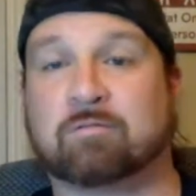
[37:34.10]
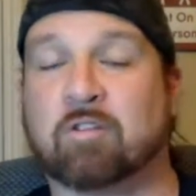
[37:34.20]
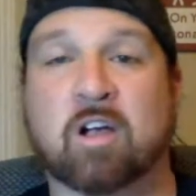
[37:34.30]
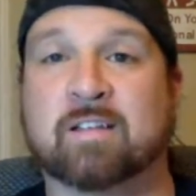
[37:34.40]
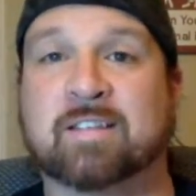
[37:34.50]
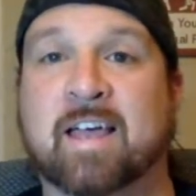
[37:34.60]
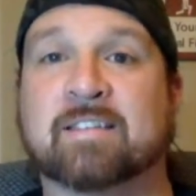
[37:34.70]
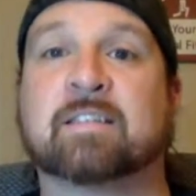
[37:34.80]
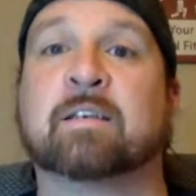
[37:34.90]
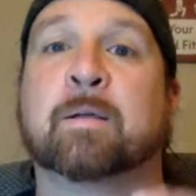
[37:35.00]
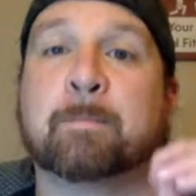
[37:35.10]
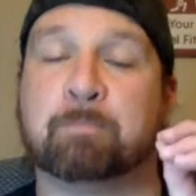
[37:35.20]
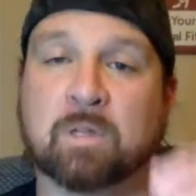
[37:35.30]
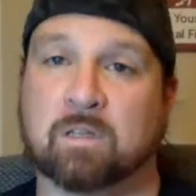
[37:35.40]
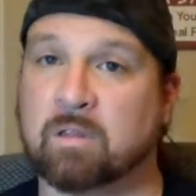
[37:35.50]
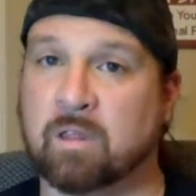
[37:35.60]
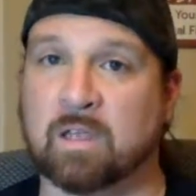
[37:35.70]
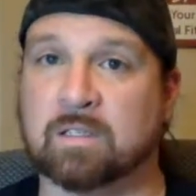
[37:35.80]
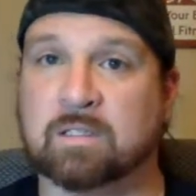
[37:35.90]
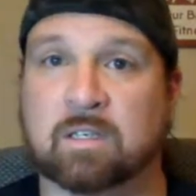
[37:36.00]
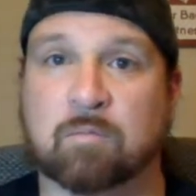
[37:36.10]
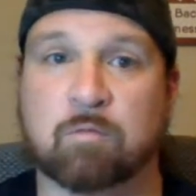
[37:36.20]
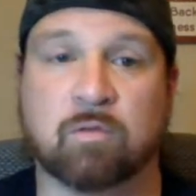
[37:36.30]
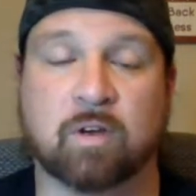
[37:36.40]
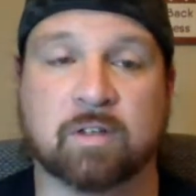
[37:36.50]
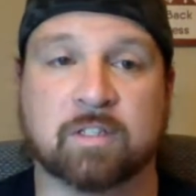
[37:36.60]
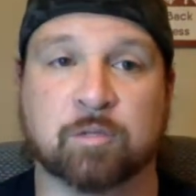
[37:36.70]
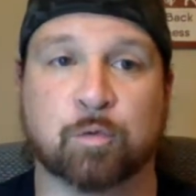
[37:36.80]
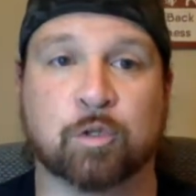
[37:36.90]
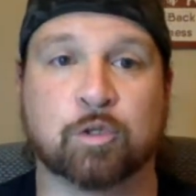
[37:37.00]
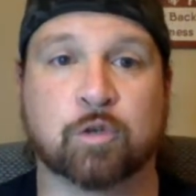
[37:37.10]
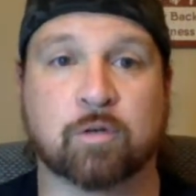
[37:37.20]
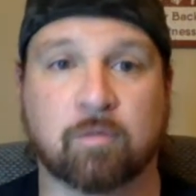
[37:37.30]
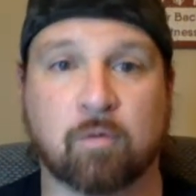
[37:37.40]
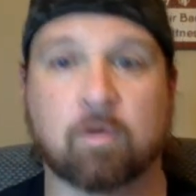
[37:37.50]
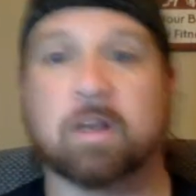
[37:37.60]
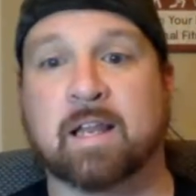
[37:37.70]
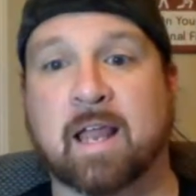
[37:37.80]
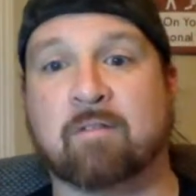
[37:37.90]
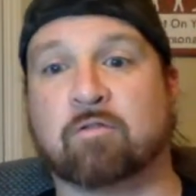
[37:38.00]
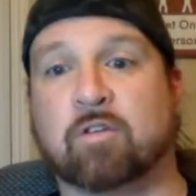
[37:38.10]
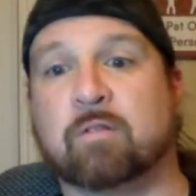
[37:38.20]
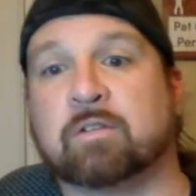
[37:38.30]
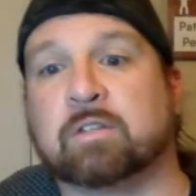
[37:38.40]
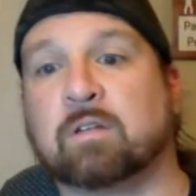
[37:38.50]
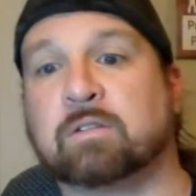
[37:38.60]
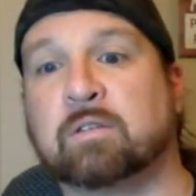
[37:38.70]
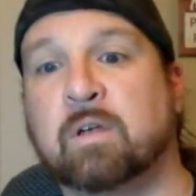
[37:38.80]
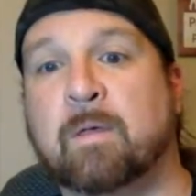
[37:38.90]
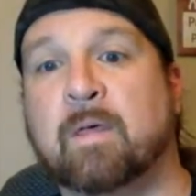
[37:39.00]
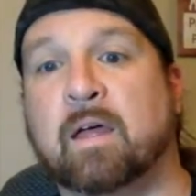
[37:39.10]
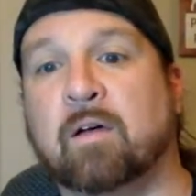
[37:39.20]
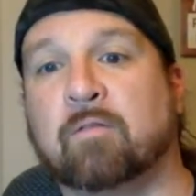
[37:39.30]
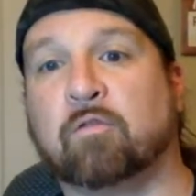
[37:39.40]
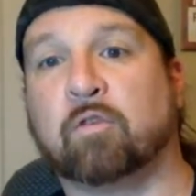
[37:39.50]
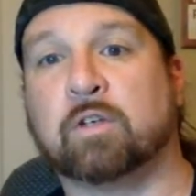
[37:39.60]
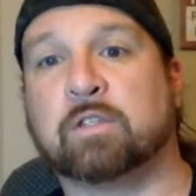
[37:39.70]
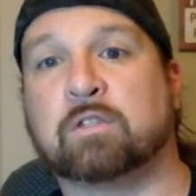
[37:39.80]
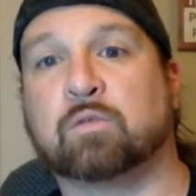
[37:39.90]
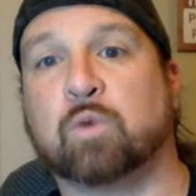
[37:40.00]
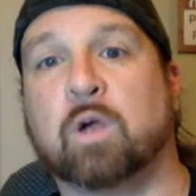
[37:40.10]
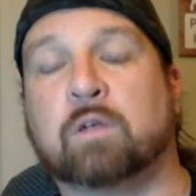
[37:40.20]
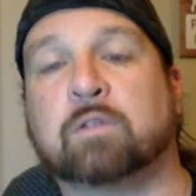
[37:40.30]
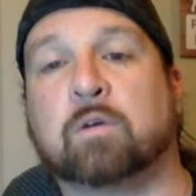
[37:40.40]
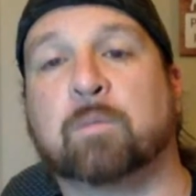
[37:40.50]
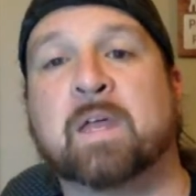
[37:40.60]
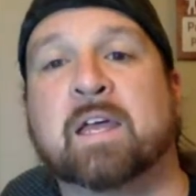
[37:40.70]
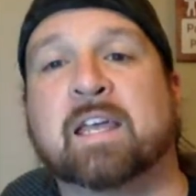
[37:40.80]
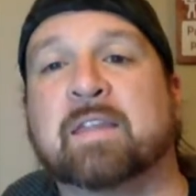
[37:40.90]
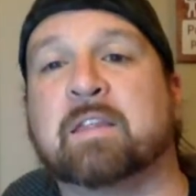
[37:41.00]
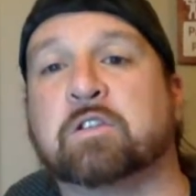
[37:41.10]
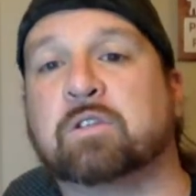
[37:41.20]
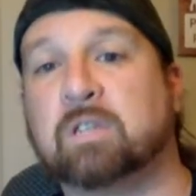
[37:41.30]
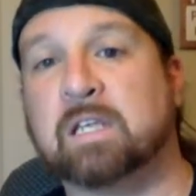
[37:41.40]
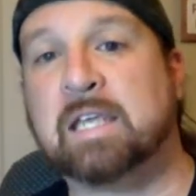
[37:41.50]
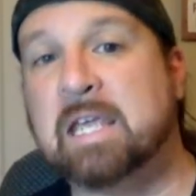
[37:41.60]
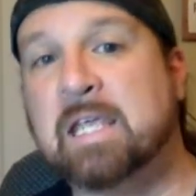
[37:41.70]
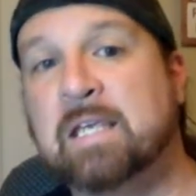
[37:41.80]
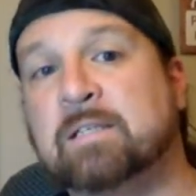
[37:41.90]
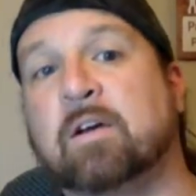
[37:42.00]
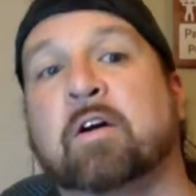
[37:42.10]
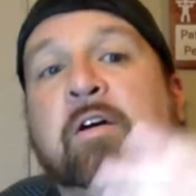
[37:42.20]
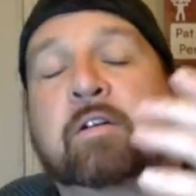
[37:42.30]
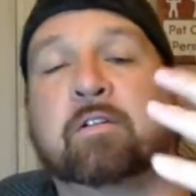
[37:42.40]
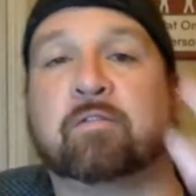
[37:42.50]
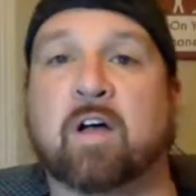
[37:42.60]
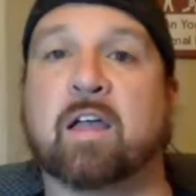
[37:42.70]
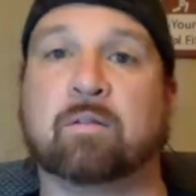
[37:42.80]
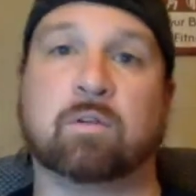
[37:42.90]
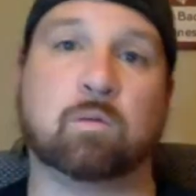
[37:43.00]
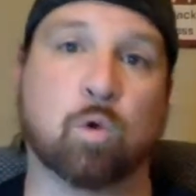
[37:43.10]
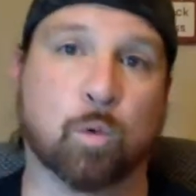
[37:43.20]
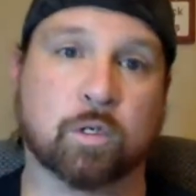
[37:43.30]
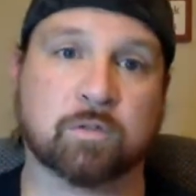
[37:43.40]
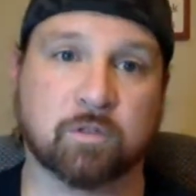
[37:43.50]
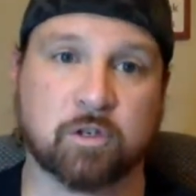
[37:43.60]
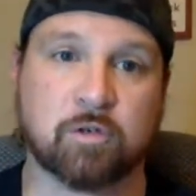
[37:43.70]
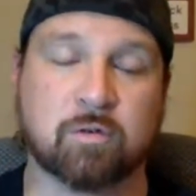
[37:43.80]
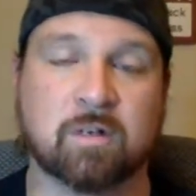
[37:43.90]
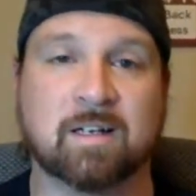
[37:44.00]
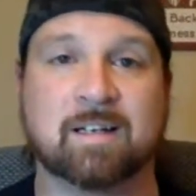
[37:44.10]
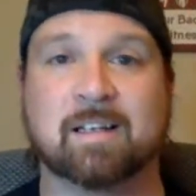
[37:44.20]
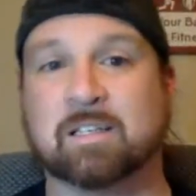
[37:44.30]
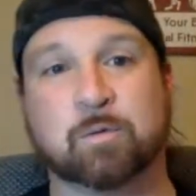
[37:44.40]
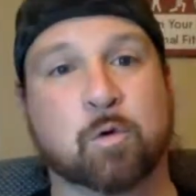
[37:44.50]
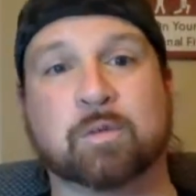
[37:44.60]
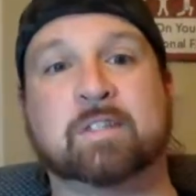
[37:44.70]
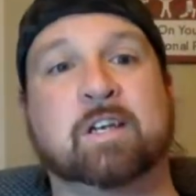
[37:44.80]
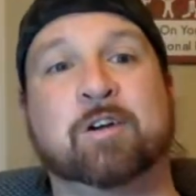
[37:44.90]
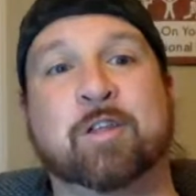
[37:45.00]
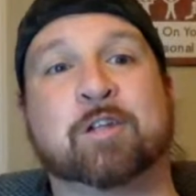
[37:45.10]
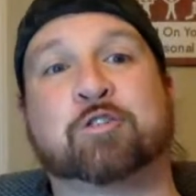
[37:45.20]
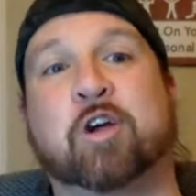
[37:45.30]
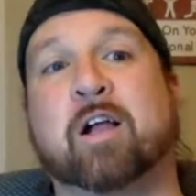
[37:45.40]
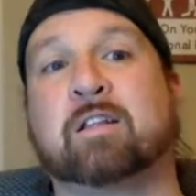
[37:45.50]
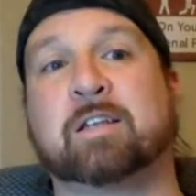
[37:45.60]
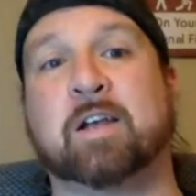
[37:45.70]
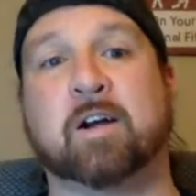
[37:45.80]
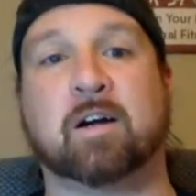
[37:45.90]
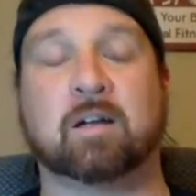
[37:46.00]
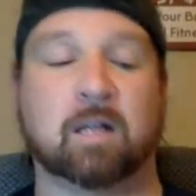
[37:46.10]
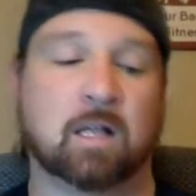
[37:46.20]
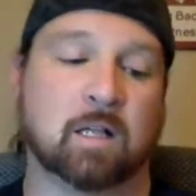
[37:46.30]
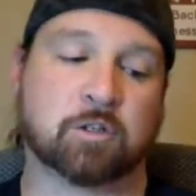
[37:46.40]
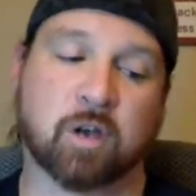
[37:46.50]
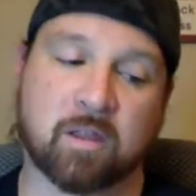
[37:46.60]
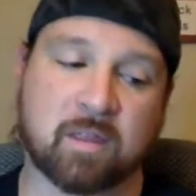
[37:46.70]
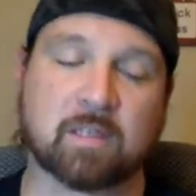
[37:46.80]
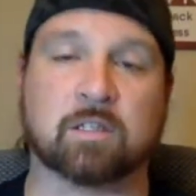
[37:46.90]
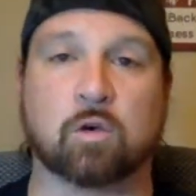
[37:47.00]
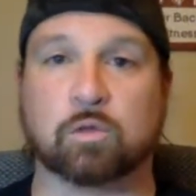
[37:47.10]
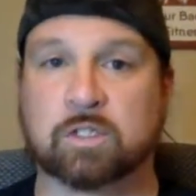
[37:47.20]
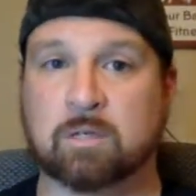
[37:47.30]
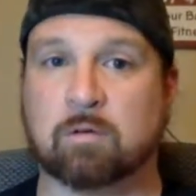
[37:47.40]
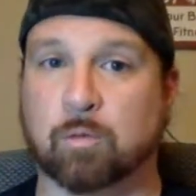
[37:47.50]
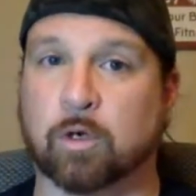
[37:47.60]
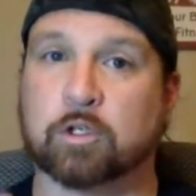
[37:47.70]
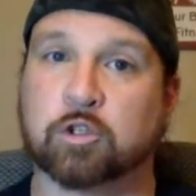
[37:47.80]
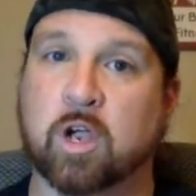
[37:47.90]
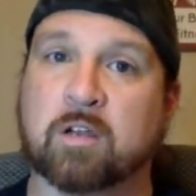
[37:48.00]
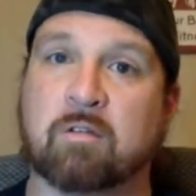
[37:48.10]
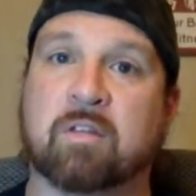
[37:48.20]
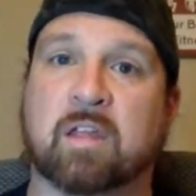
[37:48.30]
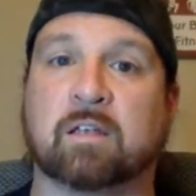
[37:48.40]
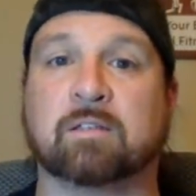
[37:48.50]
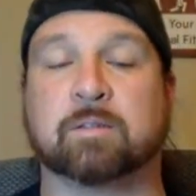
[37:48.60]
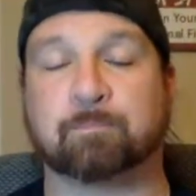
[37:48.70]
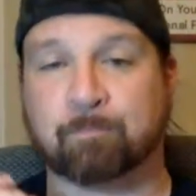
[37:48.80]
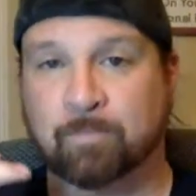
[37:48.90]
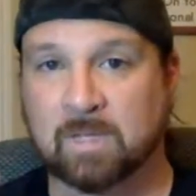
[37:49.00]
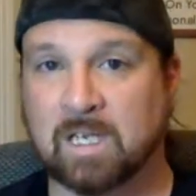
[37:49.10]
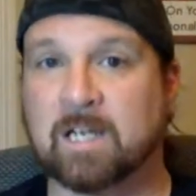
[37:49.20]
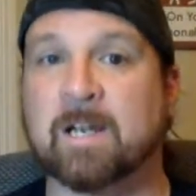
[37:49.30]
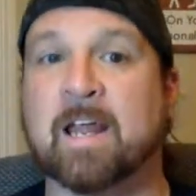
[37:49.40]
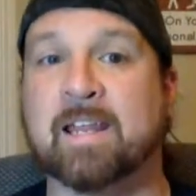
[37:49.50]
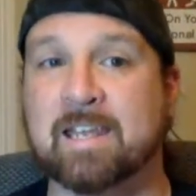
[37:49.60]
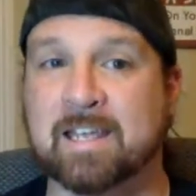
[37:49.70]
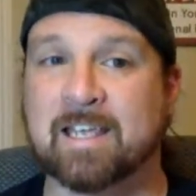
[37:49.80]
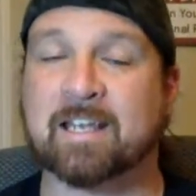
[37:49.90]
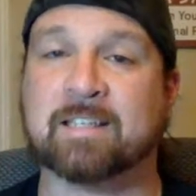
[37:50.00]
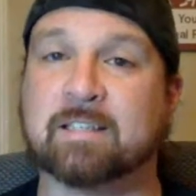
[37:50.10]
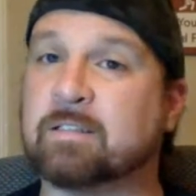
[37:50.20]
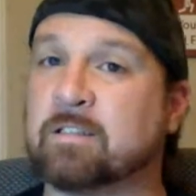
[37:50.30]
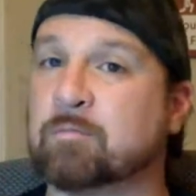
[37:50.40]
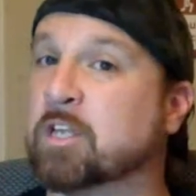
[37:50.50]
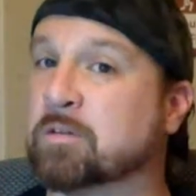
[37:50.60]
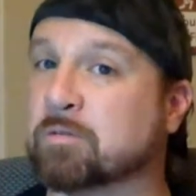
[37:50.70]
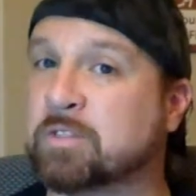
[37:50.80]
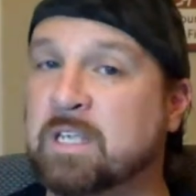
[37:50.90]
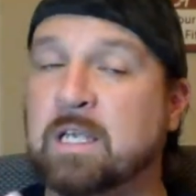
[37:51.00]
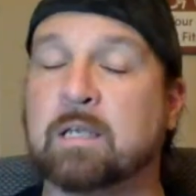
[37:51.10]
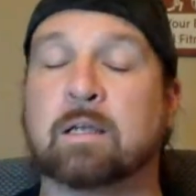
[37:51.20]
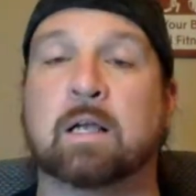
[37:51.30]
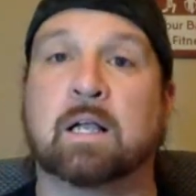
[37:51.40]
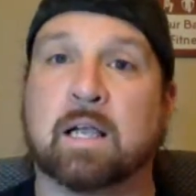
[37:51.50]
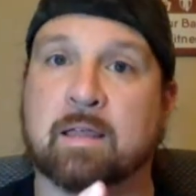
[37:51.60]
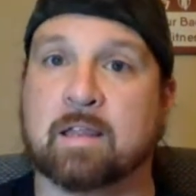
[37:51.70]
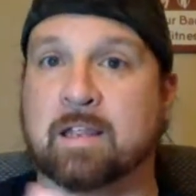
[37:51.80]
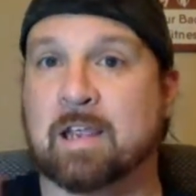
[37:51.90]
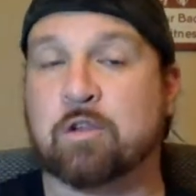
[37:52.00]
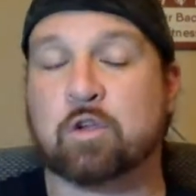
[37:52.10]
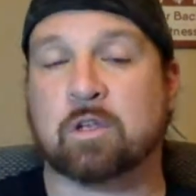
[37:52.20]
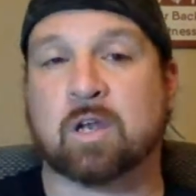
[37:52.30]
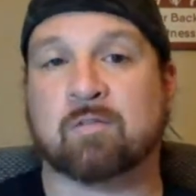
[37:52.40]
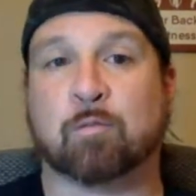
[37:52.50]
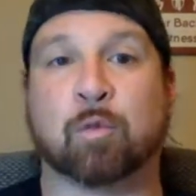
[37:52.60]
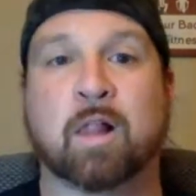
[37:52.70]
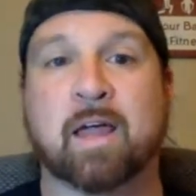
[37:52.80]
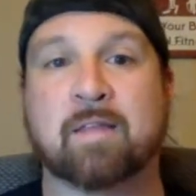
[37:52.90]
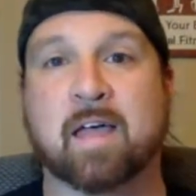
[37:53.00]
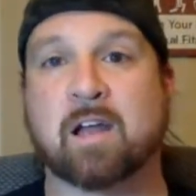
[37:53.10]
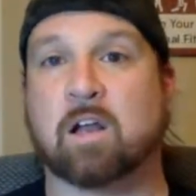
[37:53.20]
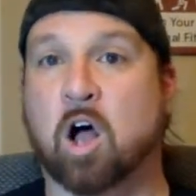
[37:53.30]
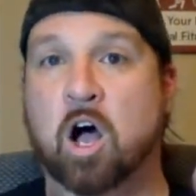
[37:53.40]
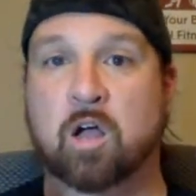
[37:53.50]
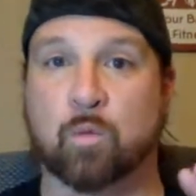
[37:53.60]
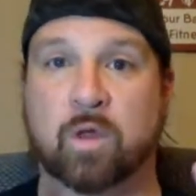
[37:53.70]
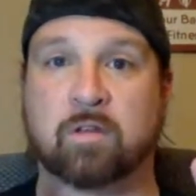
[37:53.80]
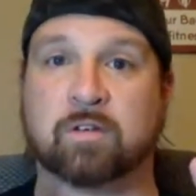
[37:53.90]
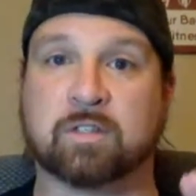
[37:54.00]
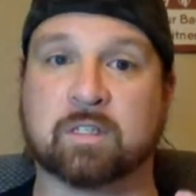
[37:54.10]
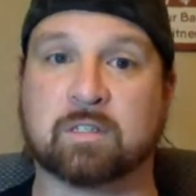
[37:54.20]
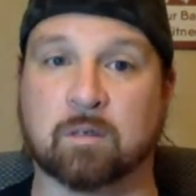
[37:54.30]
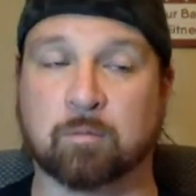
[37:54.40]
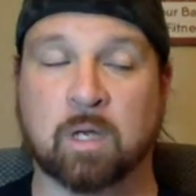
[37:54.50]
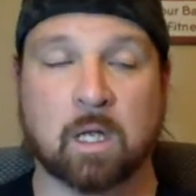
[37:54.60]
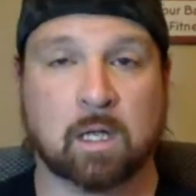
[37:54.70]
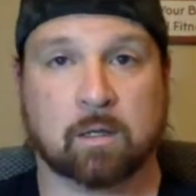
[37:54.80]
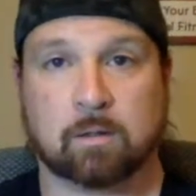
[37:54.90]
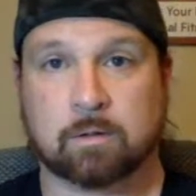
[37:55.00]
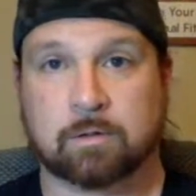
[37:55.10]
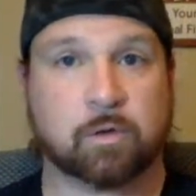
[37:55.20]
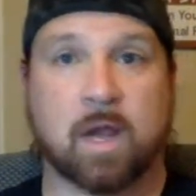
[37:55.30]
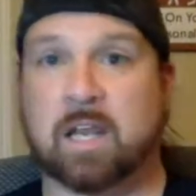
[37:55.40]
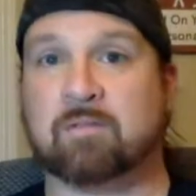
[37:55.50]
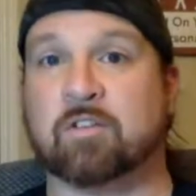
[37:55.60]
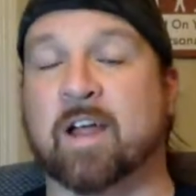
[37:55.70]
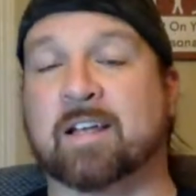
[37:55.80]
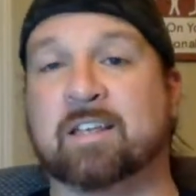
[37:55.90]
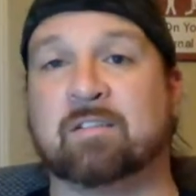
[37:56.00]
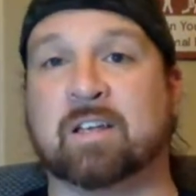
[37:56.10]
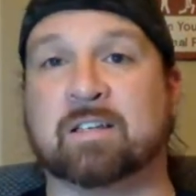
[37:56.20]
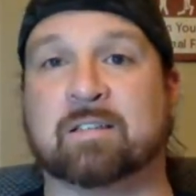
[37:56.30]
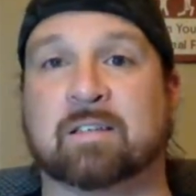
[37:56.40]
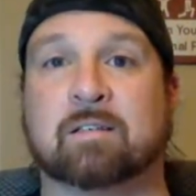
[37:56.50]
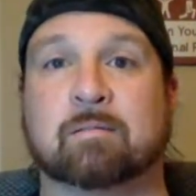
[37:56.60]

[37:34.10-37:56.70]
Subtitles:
rocket science. Things can be very simple and straightforward and have great results for us as well. So again, the keys are to finding what works for you. As we always say here, that trial and error, trying things out, see what works, try new things, get an idea, get a system, get a routine. And then again, you can kind of apply that hot weather system to any of your activities.